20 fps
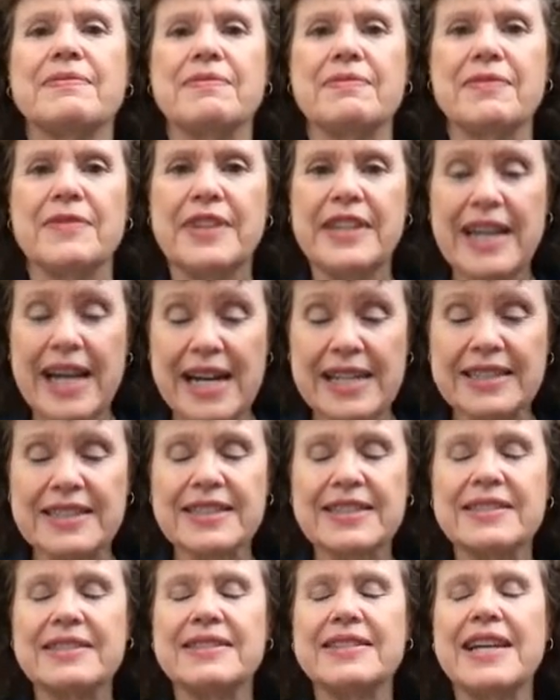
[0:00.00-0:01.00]

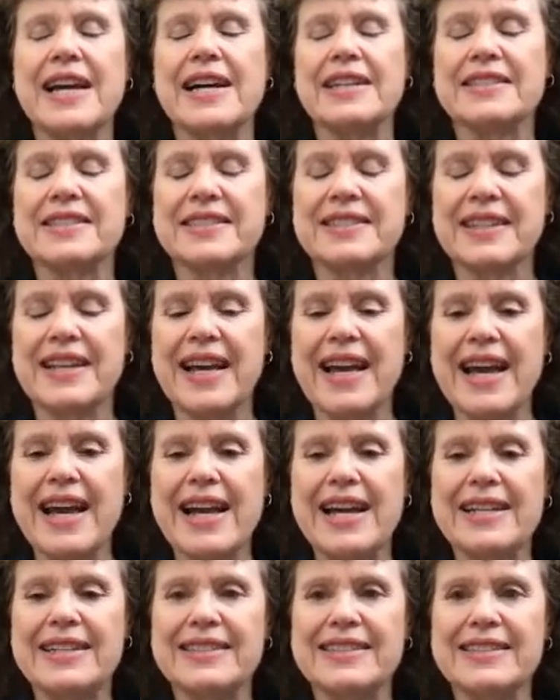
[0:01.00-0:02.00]
Yes,
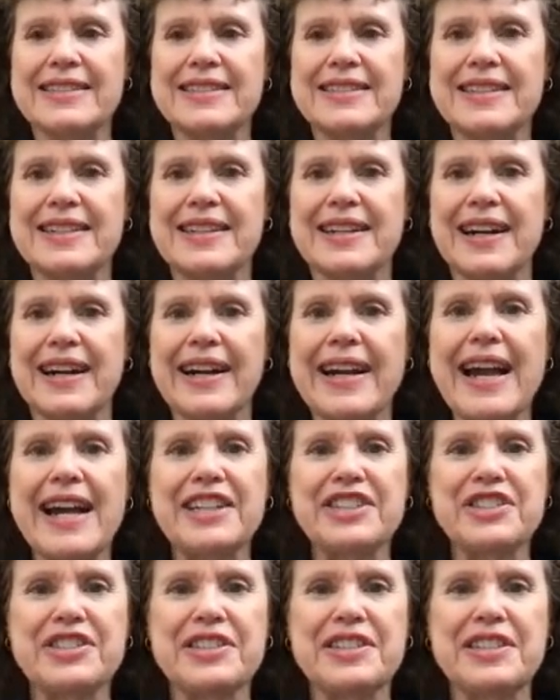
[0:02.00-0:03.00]
and I
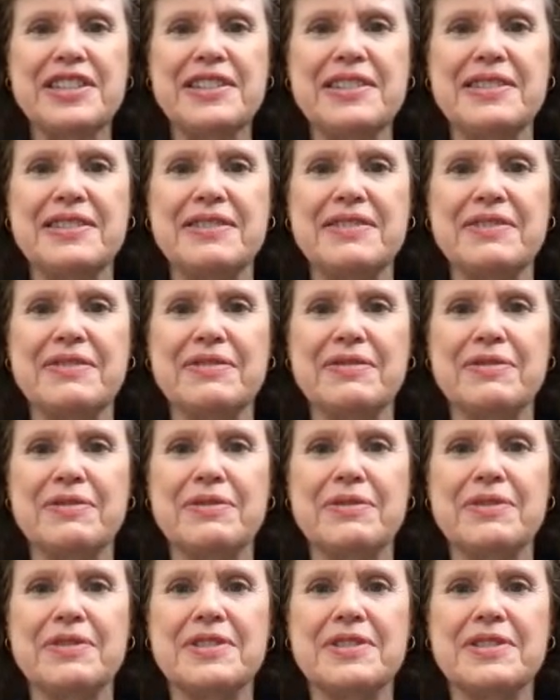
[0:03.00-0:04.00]
actually
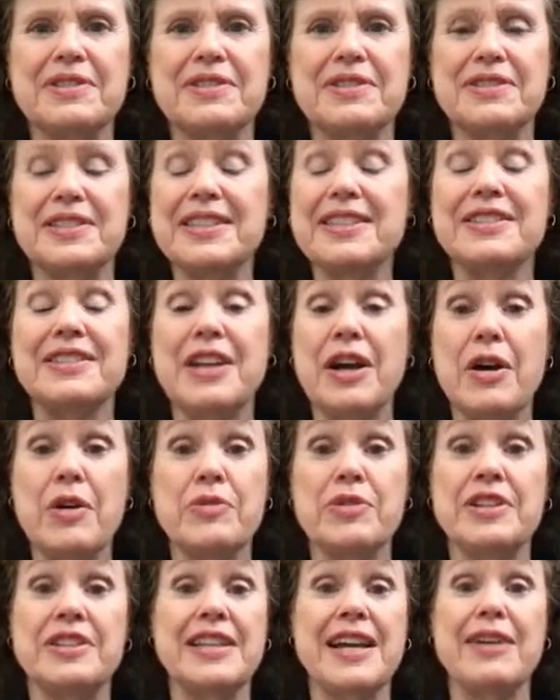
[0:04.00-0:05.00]
didn't know
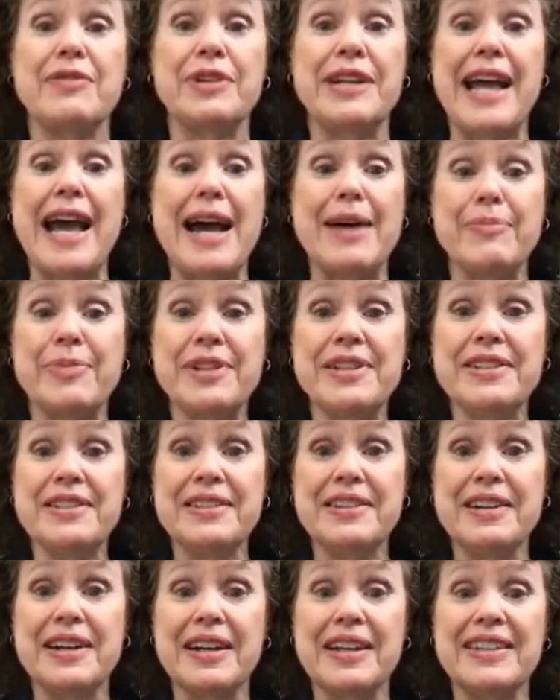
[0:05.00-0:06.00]
that would happen.
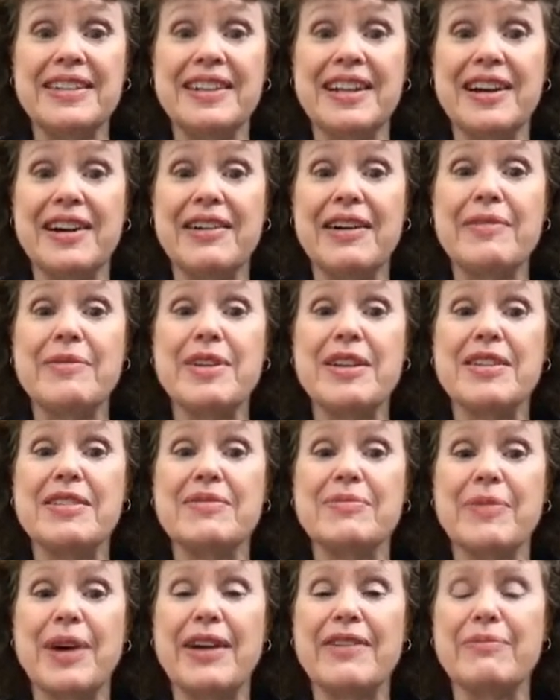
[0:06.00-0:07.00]
I
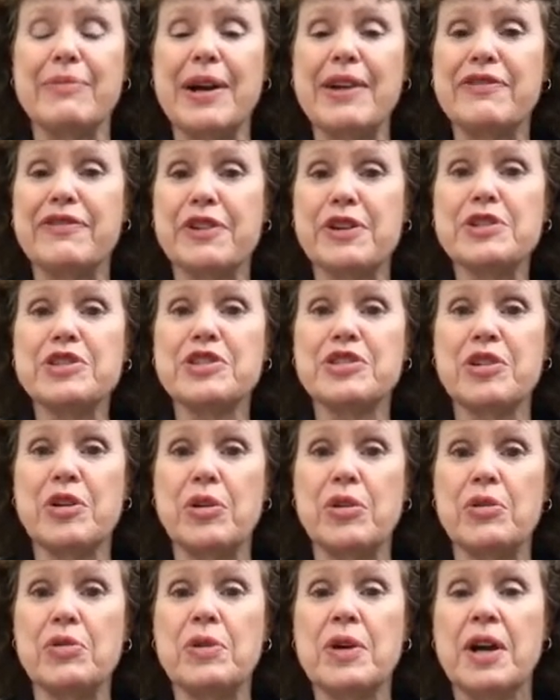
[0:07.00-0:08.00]
mean, my first
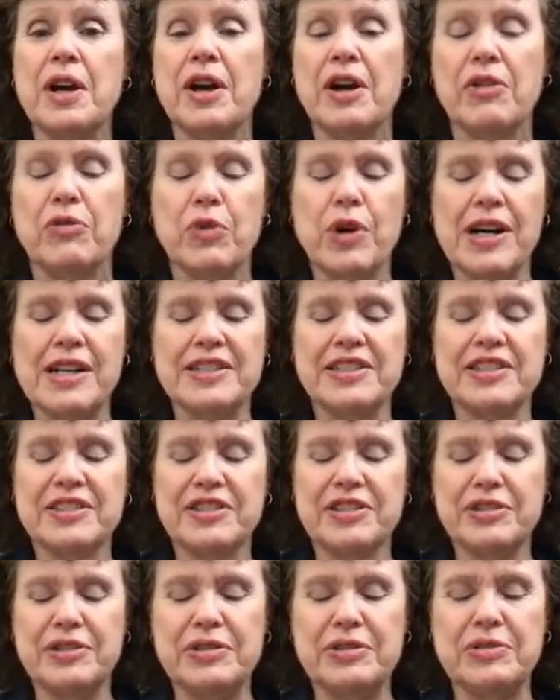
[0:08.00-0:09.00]
goal was
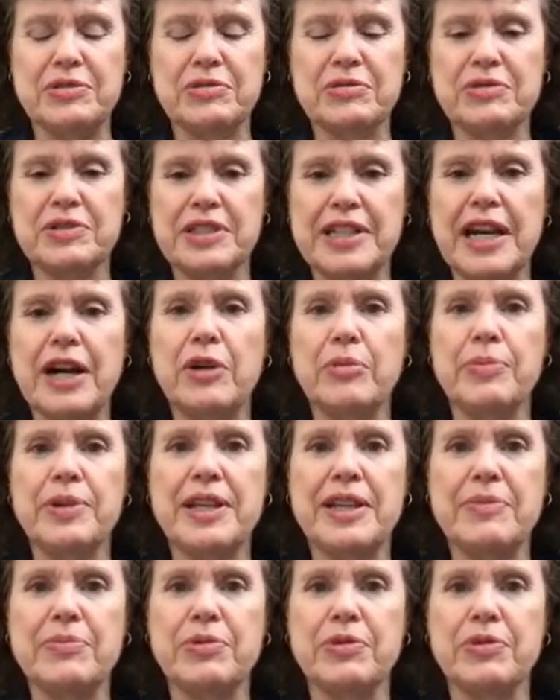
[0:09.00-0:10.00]
to
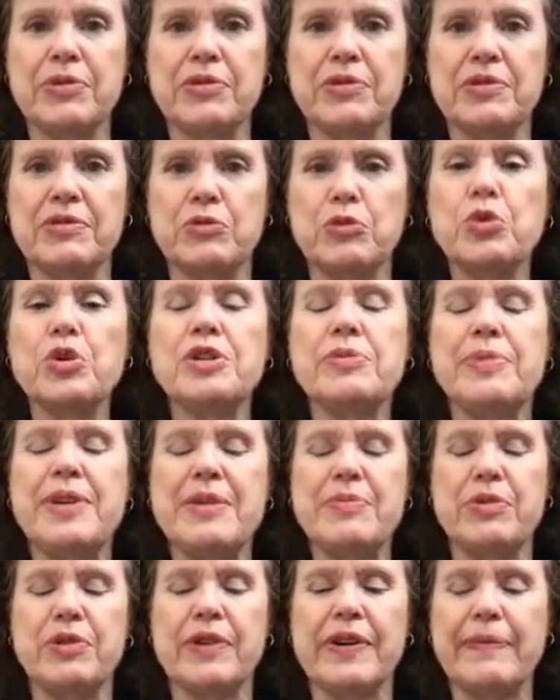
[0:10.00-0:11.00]
warn
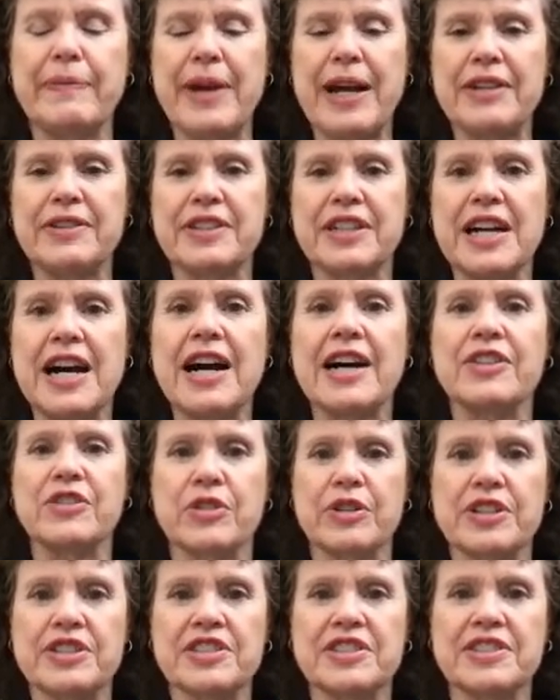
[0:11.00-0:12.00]
people about the con
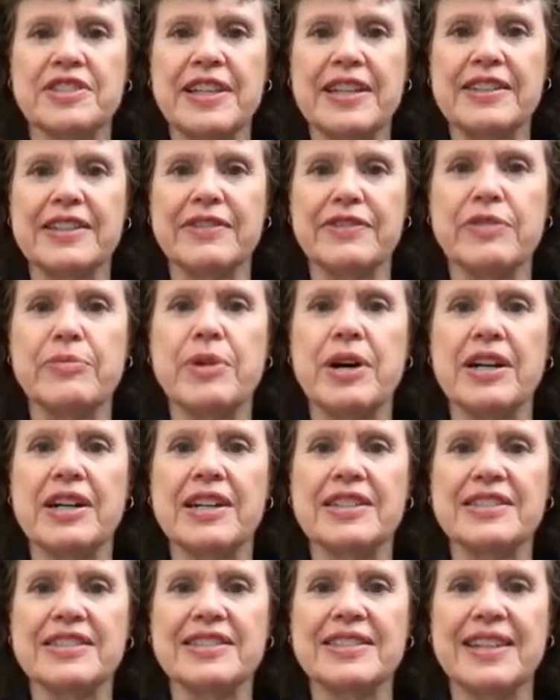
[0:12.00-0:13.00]
artists that live among
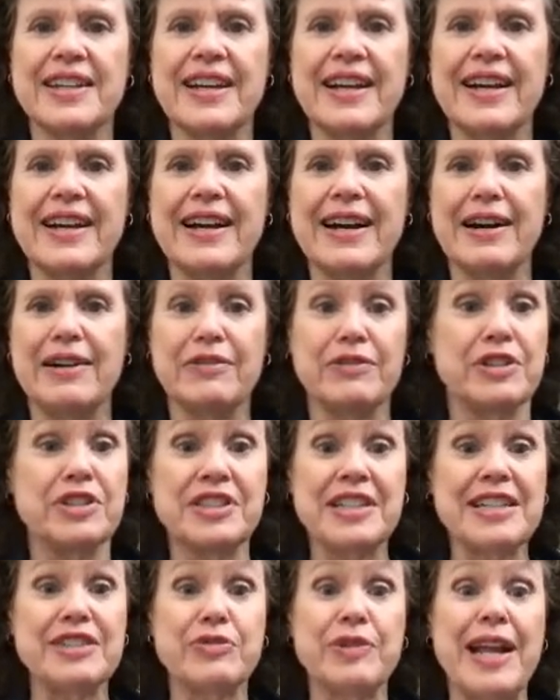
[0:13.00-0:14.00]
us, because
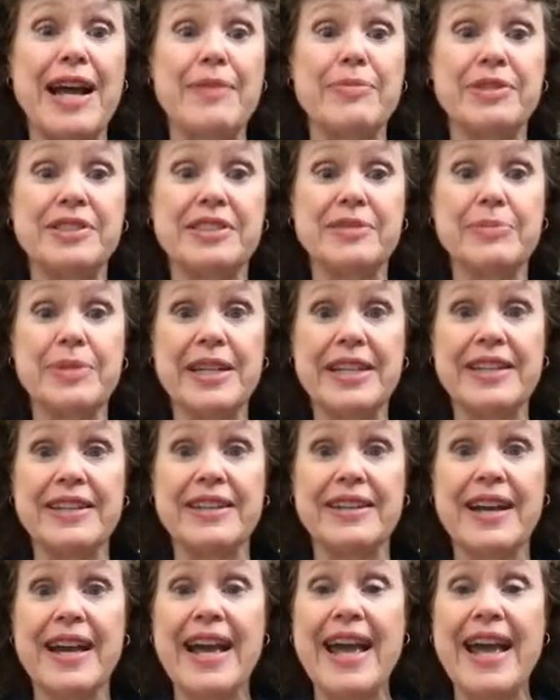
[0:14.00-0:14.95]
that's what happened to me.